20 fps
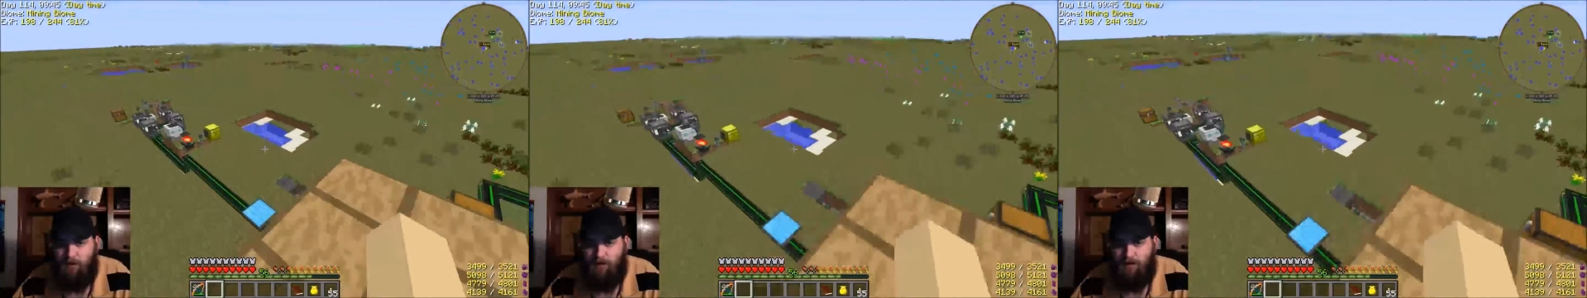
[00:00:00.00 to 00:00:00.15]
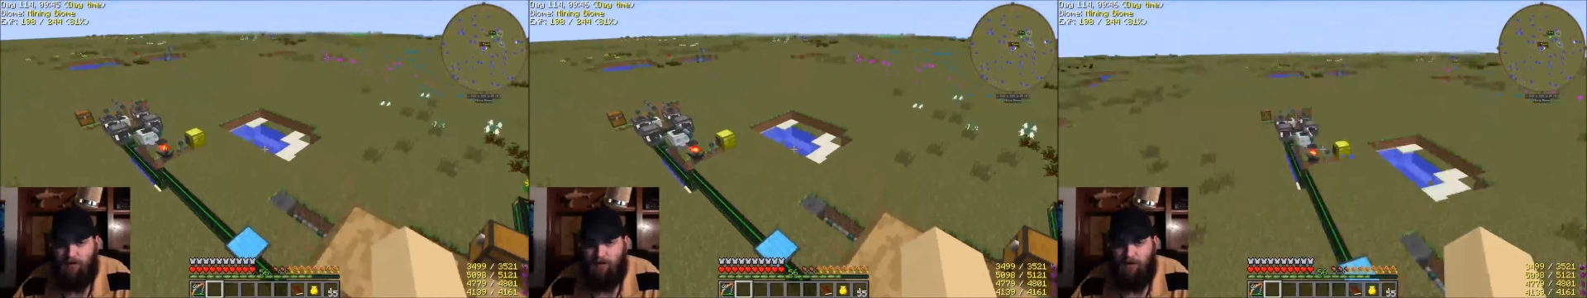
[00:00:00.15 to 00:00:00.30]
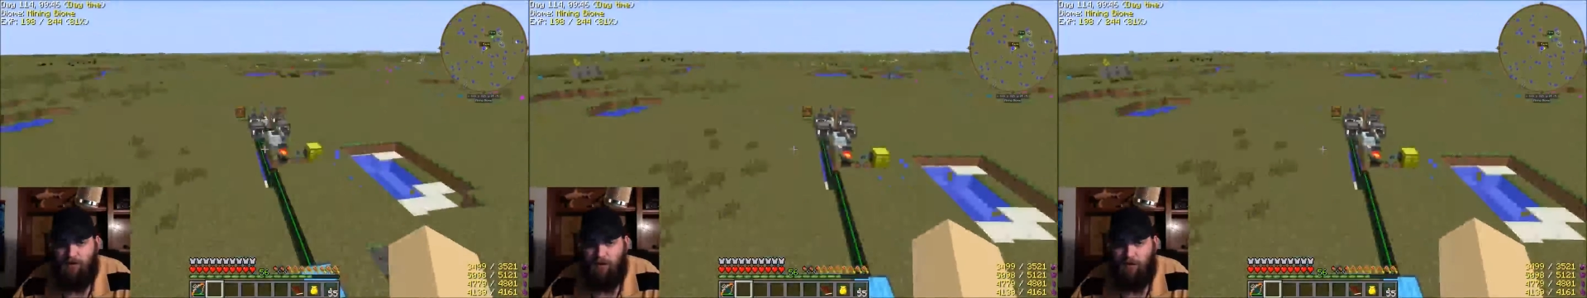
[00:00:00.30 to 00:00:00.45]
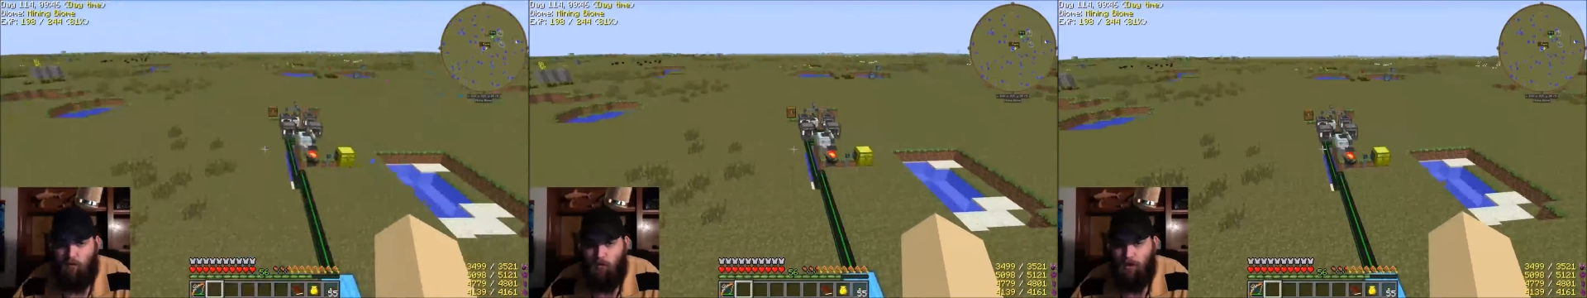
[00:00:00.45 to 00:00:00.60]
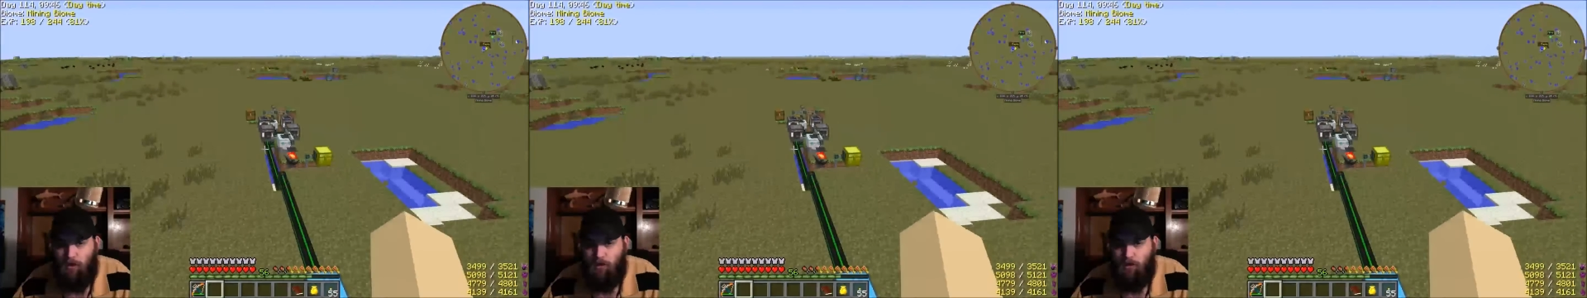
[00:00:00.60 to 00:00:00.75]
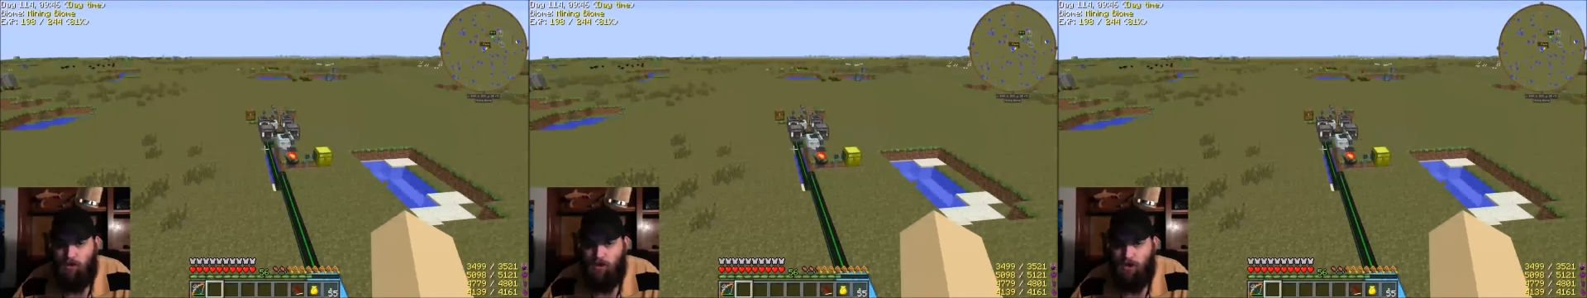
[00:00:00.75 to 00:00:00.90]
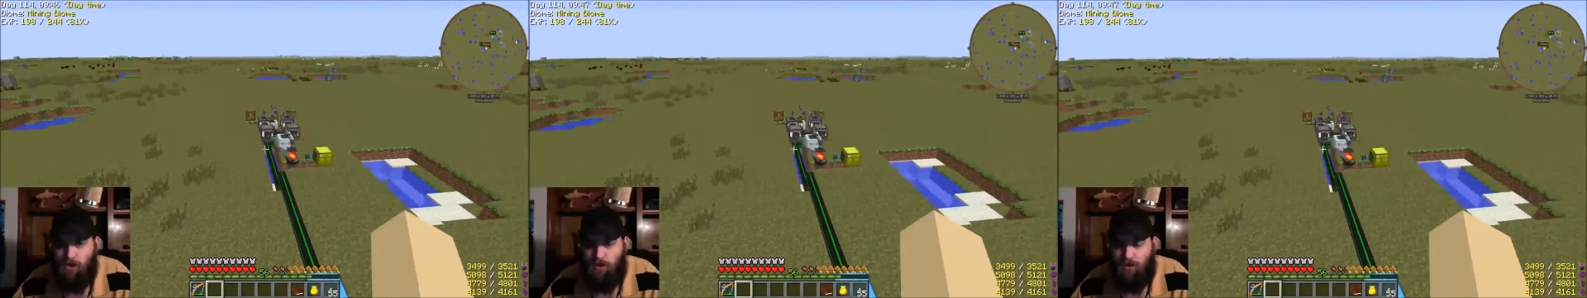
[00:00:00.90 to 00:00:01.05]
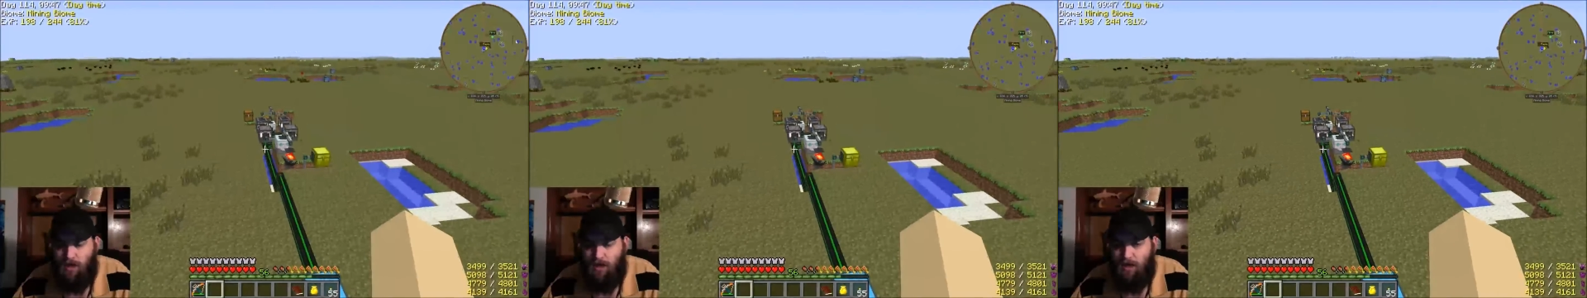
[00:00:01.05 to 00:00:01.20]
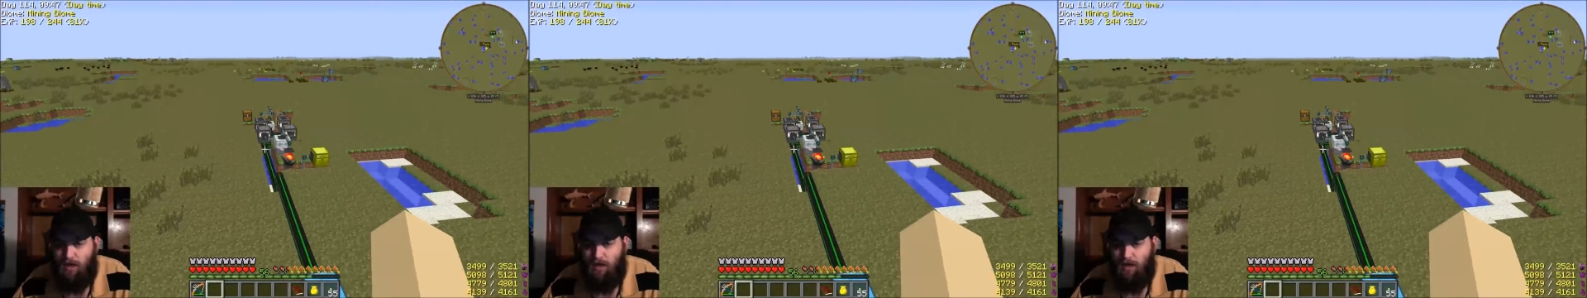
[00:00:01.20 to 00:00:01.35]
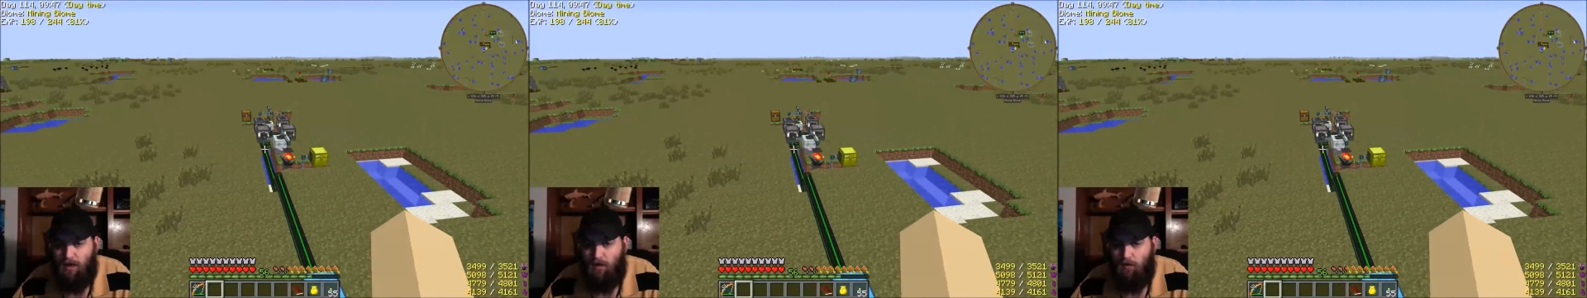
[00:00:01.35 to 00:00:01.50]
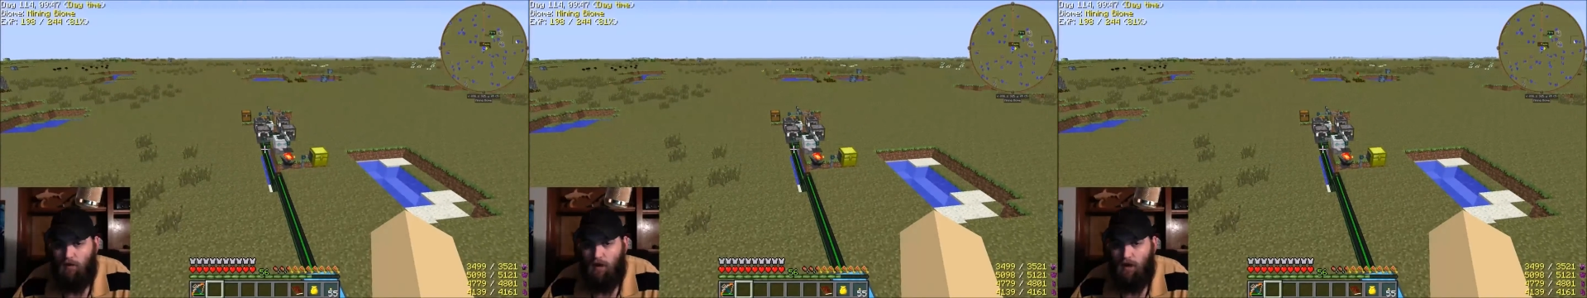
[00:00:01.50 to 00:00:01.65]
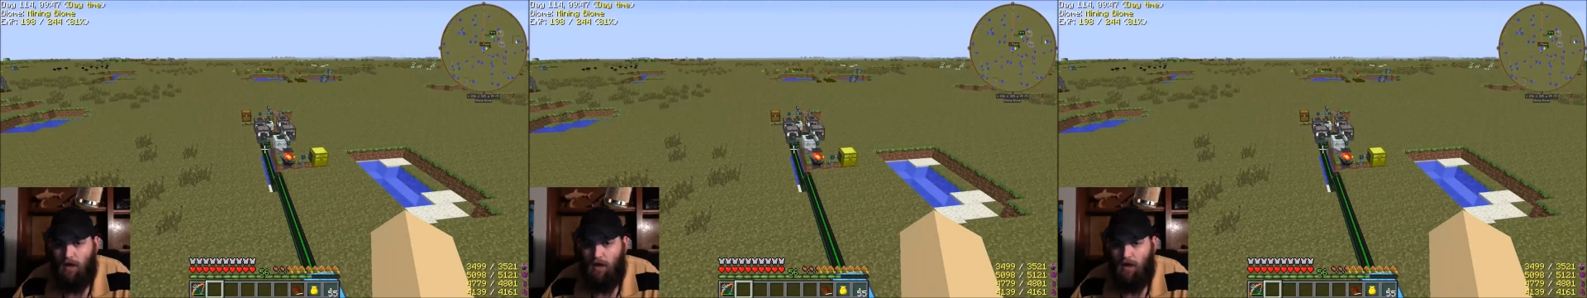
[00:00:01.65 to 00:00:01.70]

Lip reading: and then we can shut that down.